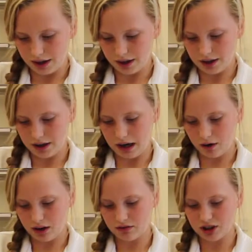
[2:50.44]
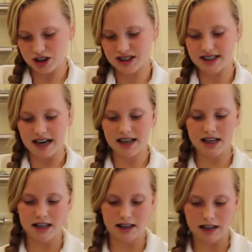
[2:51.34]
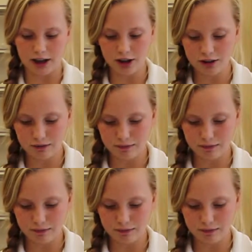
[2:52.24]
And now I've just set it in there.